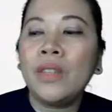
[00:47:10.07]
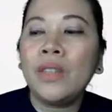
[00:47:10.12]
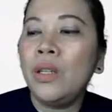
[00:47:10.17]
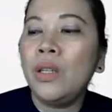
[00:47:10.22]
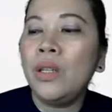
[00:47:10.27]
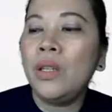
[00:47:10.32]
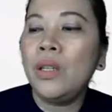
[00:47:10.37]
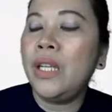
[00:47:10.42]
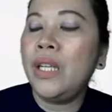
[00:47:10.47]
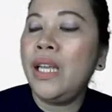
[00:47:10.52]

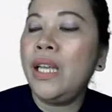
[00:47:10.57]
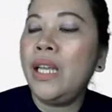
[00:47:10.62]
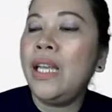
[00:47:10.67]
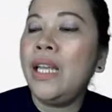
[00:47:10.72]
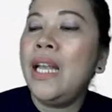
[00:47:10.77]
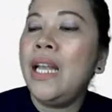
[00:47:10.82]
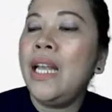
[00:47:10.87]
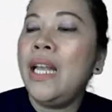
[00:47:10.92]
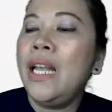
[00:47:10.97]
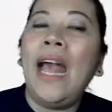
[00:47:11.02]
Okay,
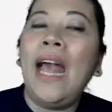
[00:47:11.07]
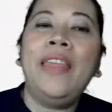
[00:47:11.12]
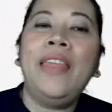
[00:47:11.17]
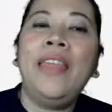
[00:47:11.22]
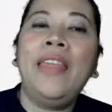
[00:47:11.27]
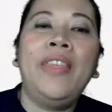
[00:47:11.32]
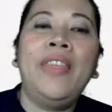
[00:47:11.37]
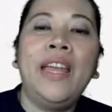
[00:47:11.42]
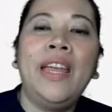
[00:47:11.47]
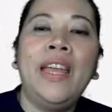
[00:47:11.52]

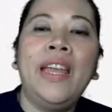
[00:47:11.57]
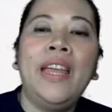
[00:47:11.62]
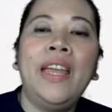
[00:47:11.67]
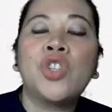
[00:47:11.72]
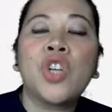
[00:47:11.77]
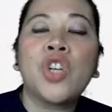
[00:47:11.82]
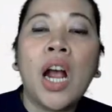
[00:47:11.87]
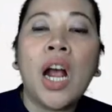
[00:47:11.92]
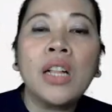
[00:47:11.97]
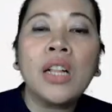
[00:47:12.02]
and then
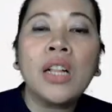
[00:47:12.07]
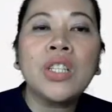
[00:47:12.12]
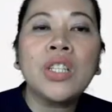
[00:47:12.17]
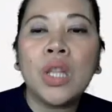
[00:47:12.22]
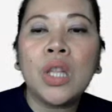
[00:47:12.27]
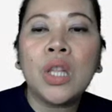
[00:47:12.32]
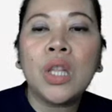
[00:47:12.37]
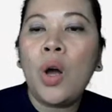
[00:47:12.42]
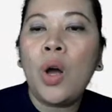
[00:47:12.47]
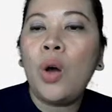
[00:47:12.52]
Charles'
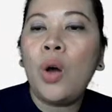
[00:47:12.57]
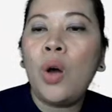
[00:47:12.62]
law,